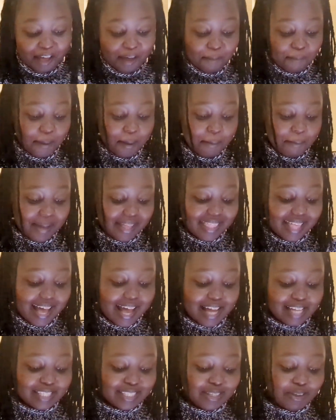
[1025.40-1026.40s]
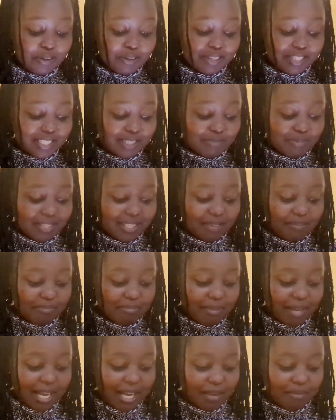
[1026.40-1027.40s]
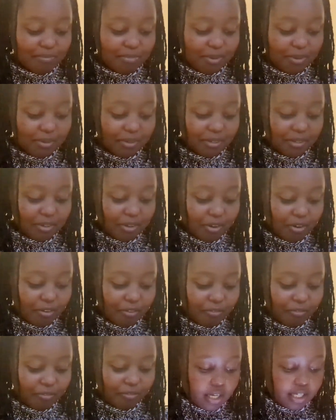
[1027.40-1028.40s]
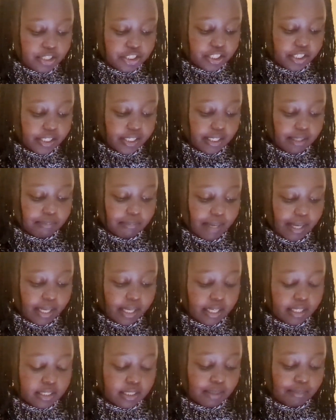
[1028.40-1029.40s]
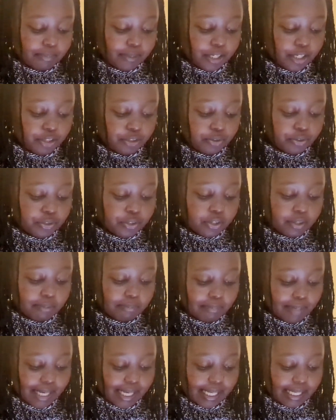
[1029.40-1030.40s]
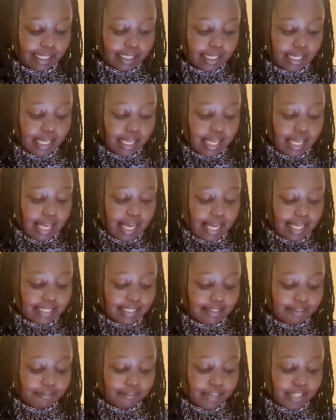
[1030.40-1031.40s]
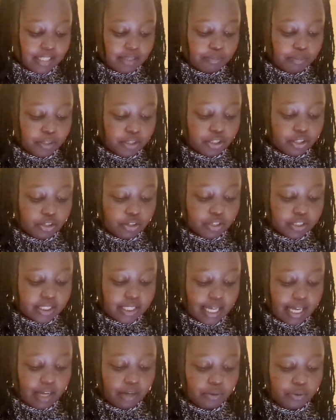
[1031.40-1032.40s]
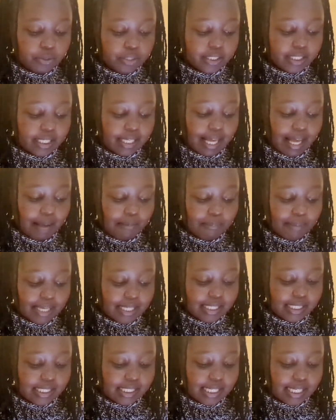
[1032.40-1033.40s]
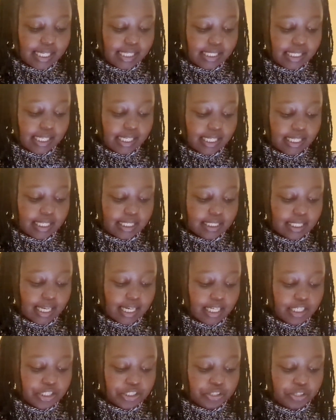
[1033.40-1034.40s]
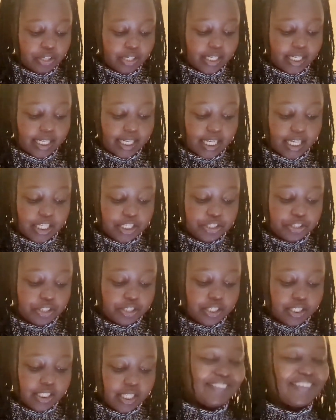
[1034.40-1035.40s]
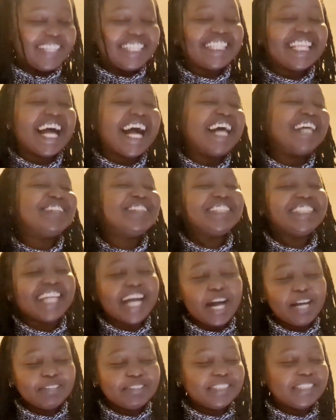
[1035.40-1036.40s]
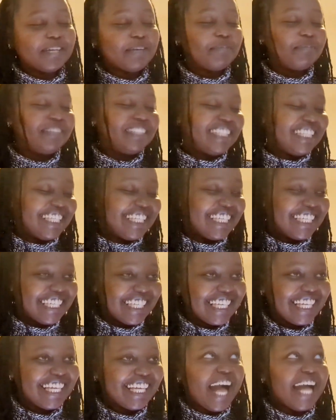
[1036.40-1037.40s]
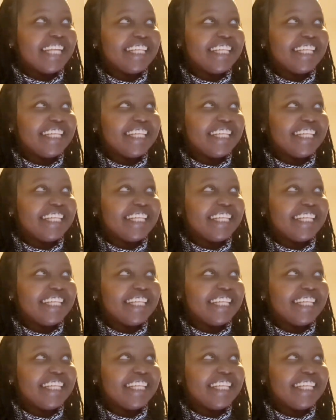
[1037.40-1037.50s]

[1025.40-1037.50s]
My mother has always been the backbone of nurturing my entrepreneurial mind. As a firstborn daughter, holding a master's in international relations will undoubtedly